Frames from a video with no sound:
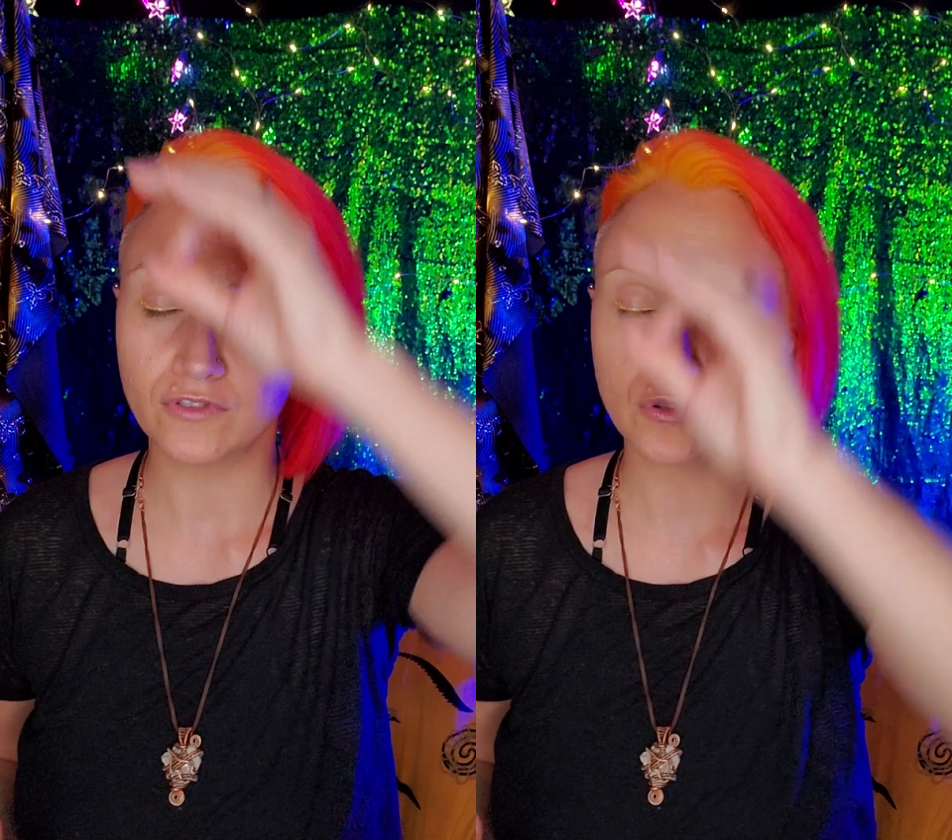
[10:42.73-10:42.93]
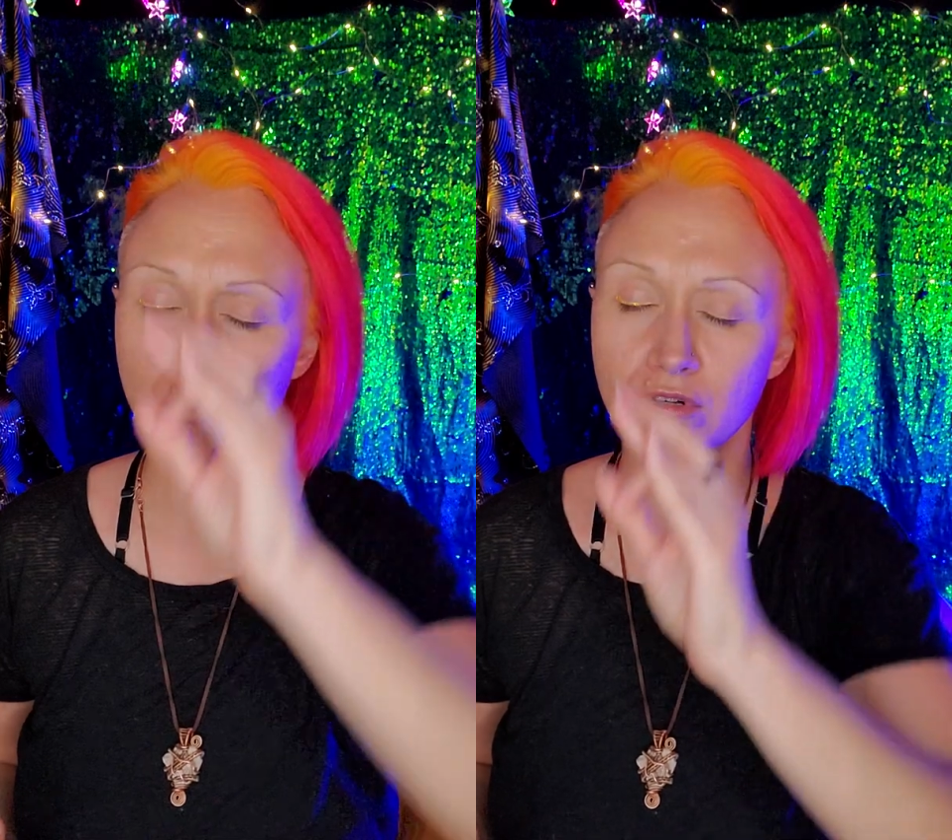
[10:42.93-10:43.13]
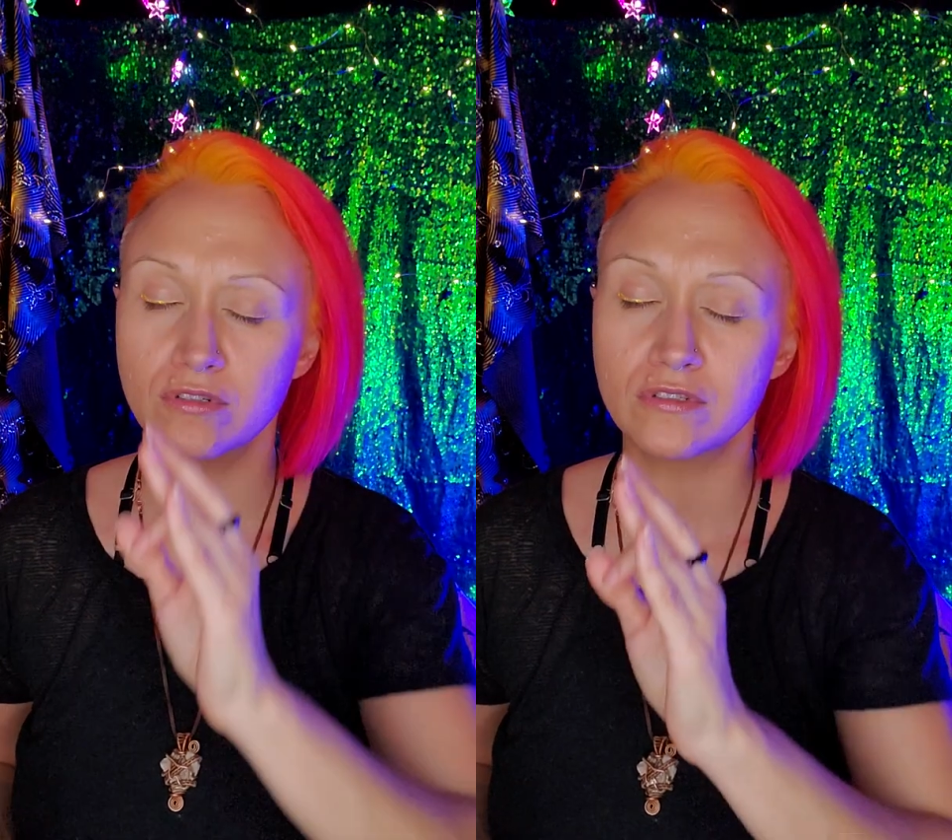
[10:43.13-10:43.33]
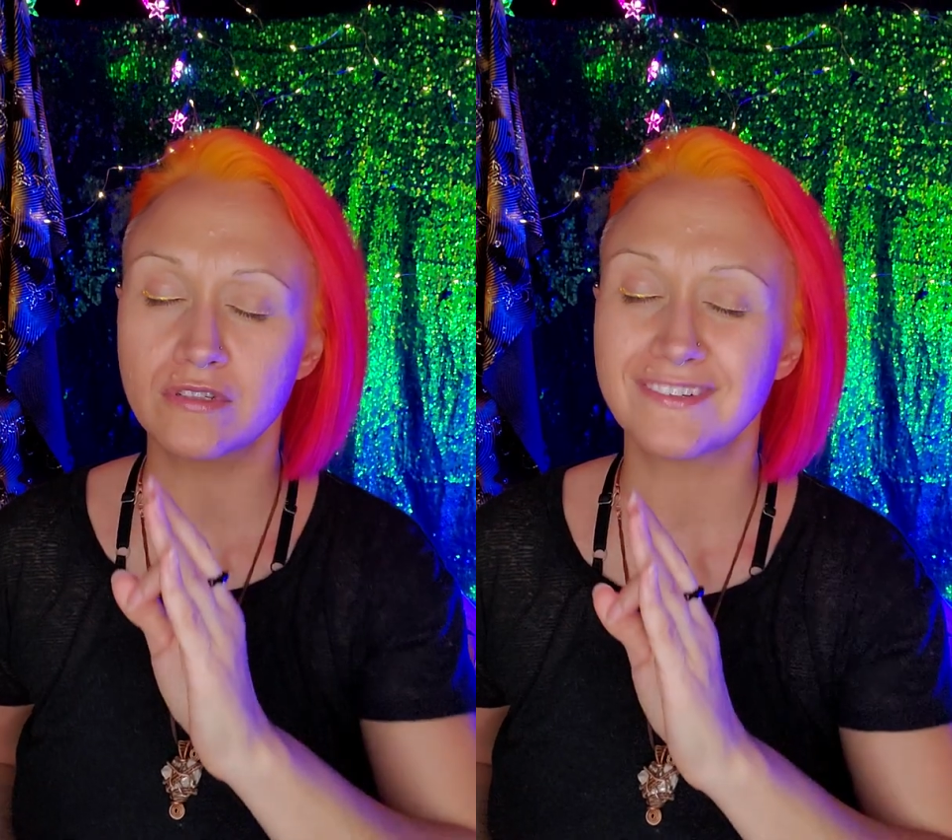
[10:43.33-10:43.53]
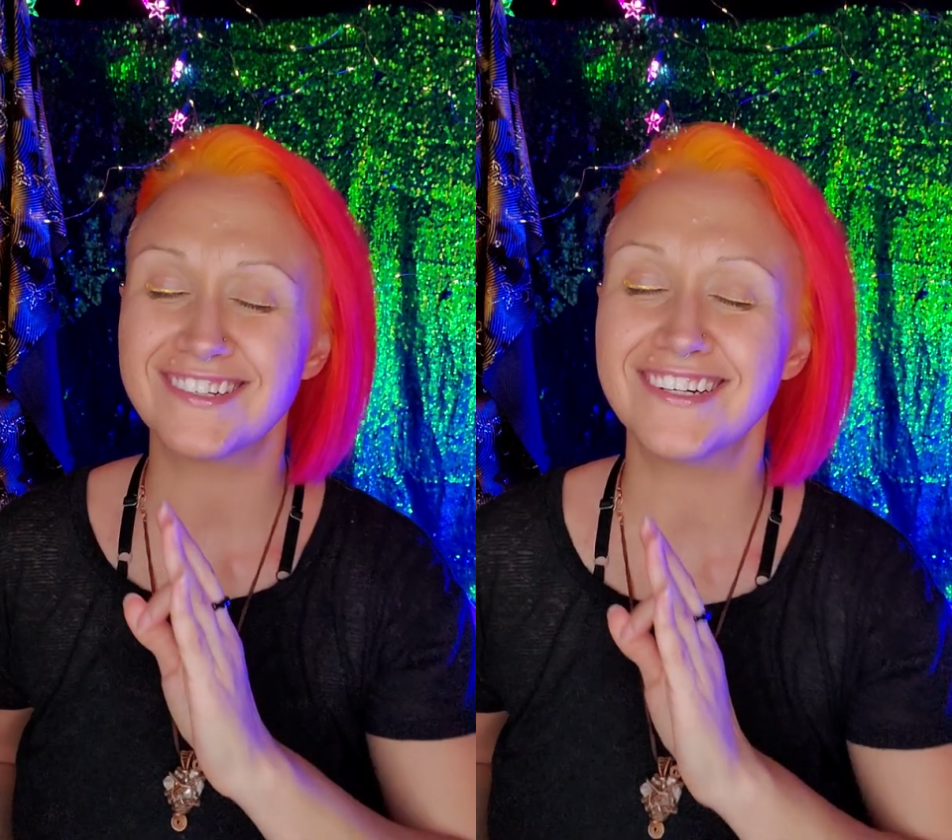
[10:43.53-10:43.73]
Source
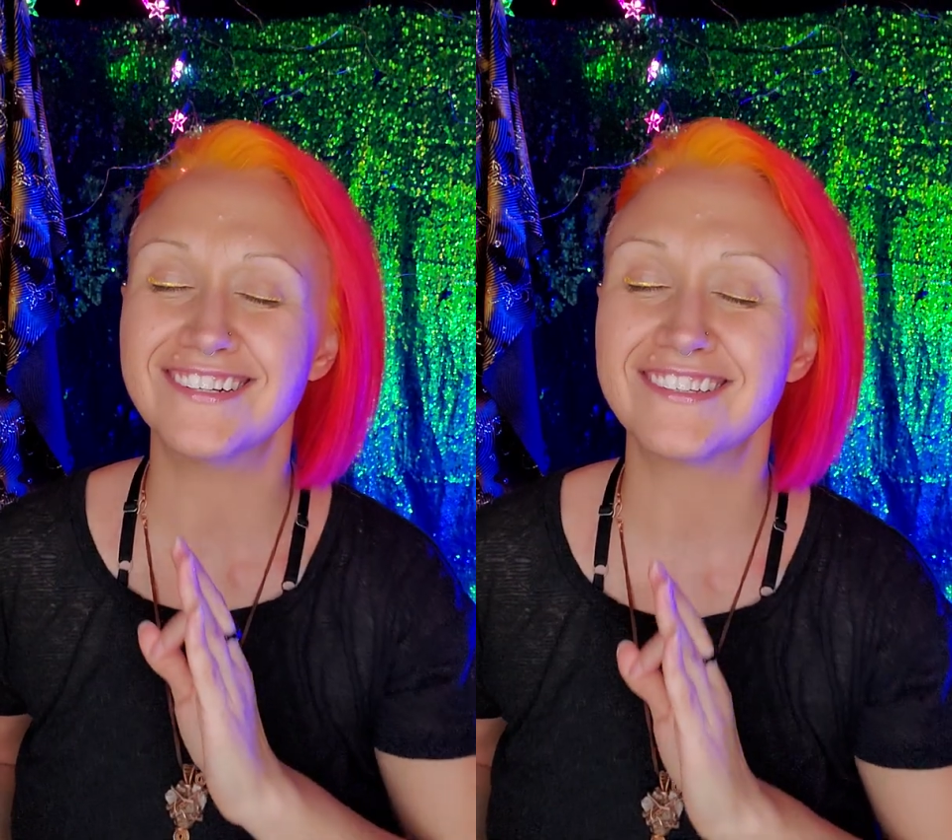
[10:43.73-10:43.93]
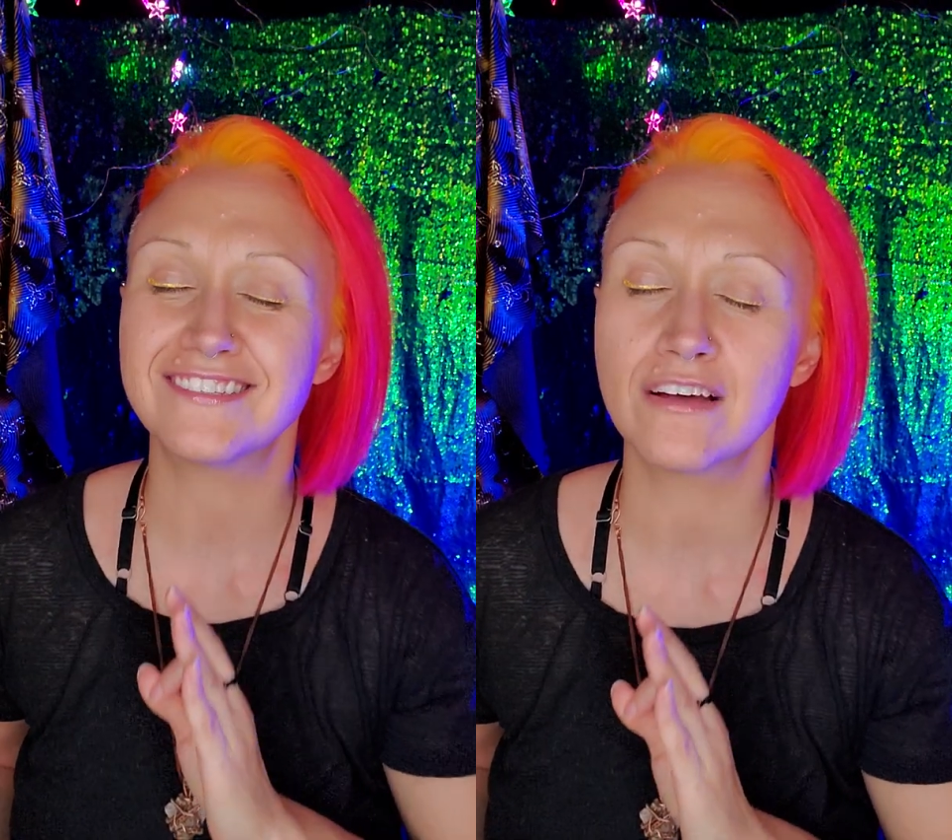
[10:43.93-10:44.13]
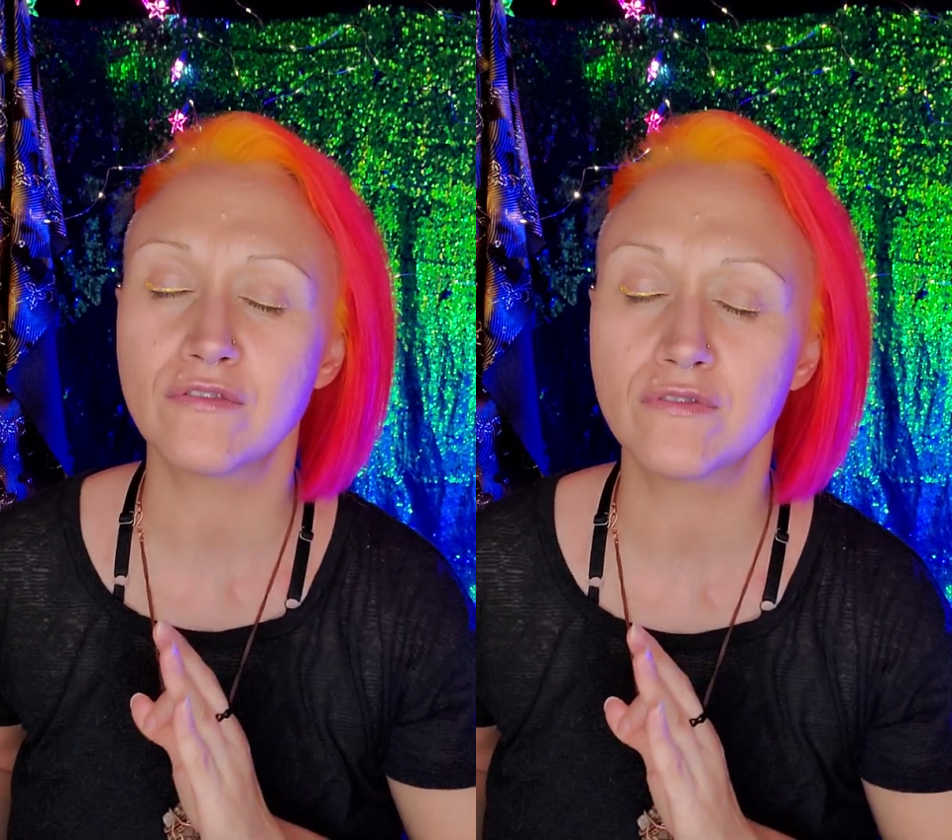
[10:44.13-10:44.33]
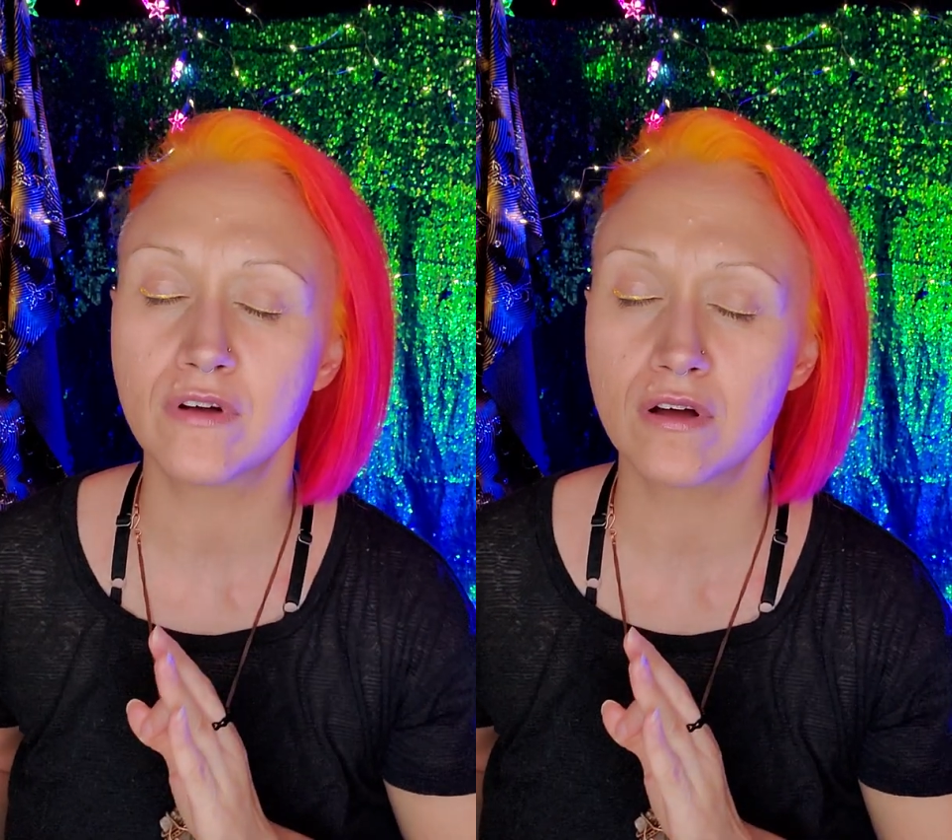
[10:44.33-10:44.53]
itself.